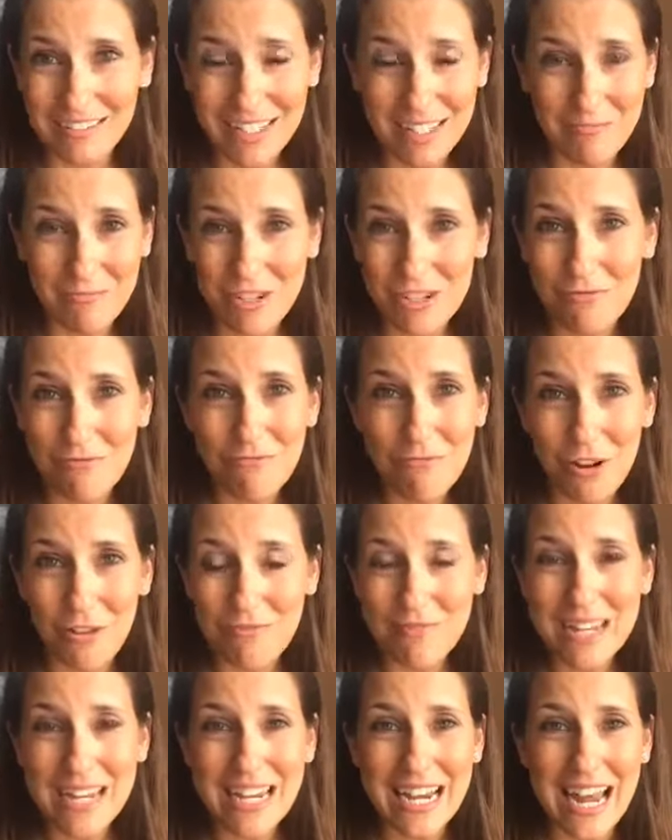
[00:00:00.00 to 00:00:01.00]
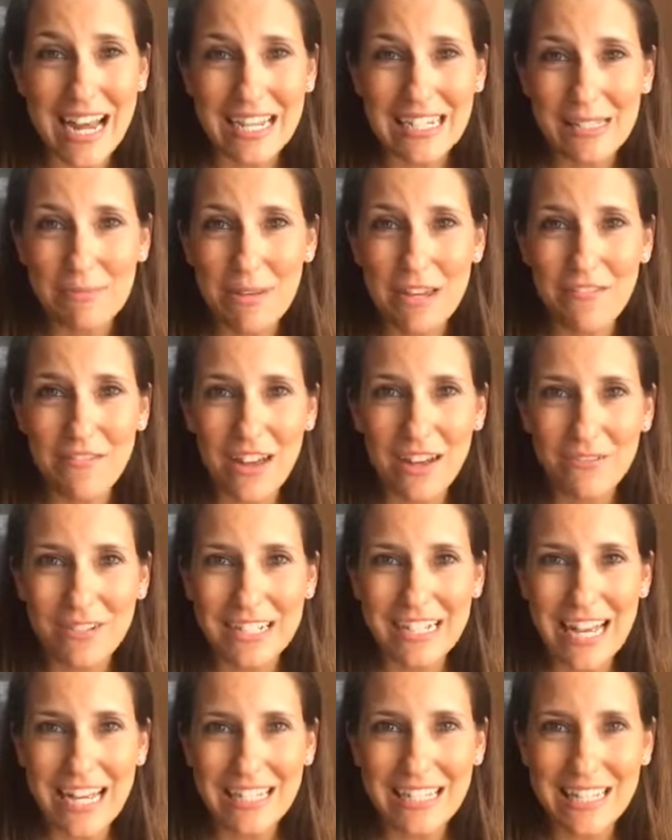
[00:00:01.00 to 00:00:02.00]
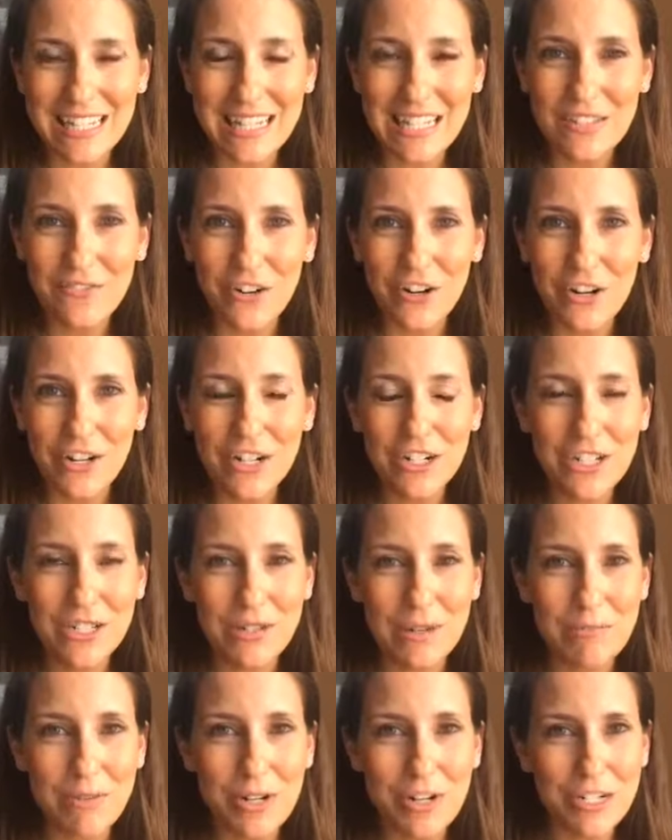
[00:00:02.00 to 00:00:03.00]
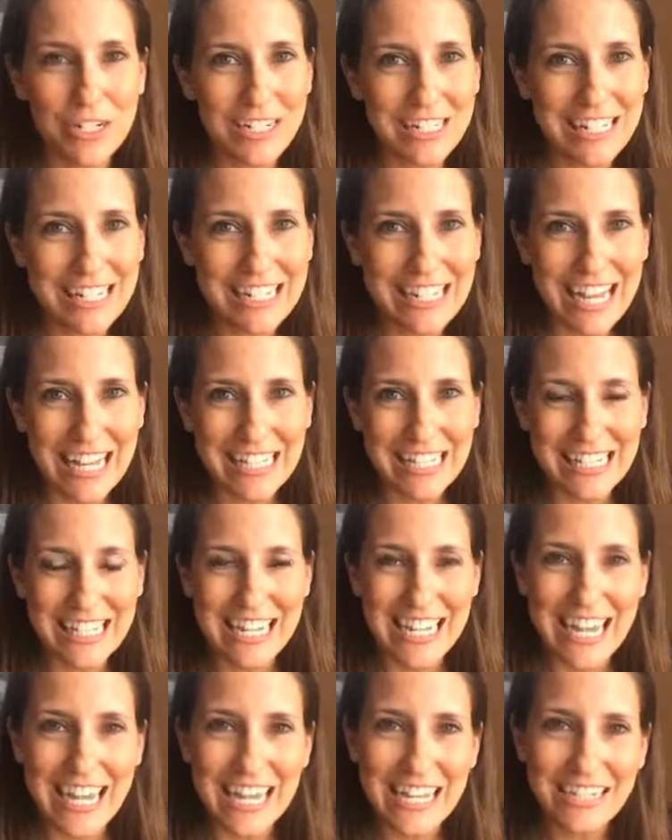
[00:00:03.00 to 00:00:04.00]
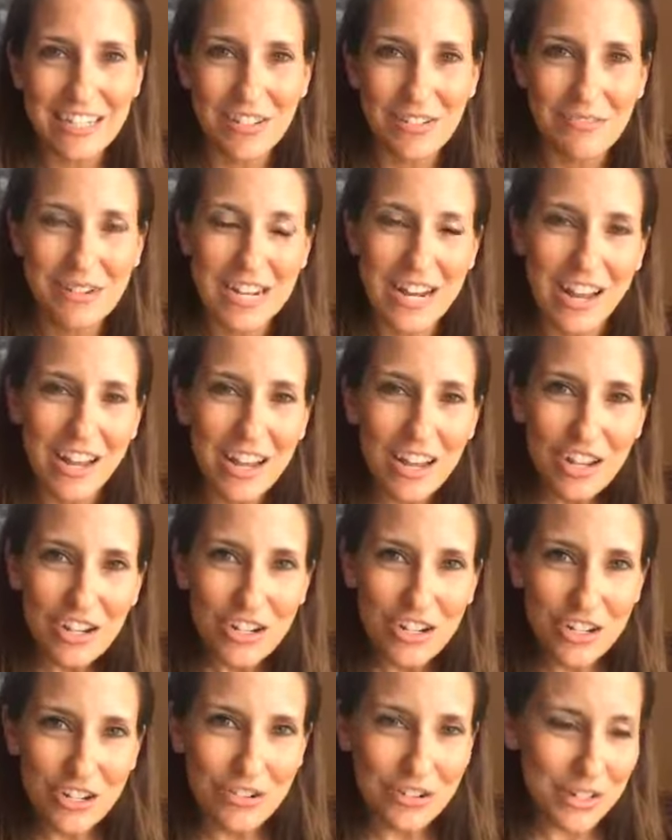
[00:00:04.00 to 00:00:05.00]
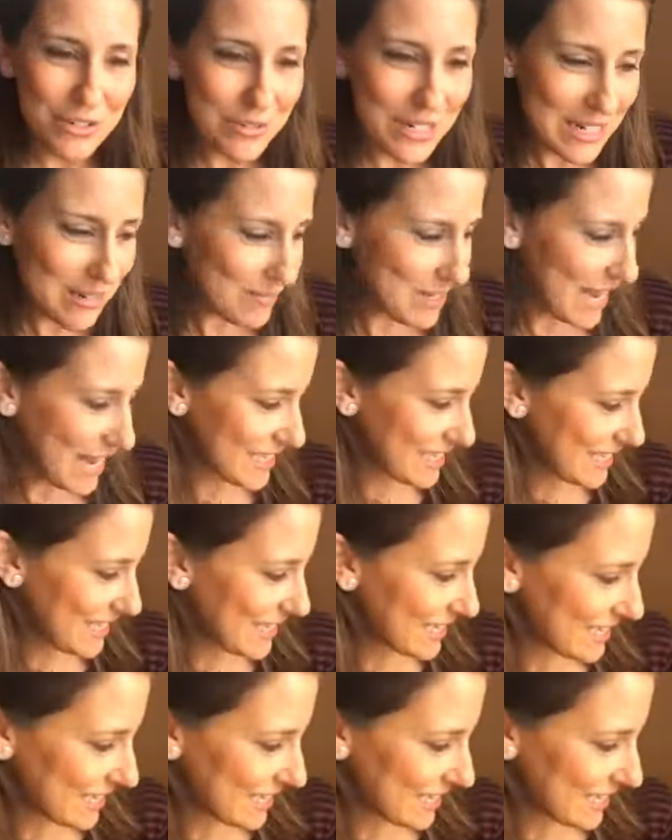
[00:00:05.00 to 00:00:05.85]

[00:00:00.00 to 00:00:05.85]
Someone wrote me and asked me if I would test these for her, so I'm currently testing it, and so I'm going to show you what I'm testing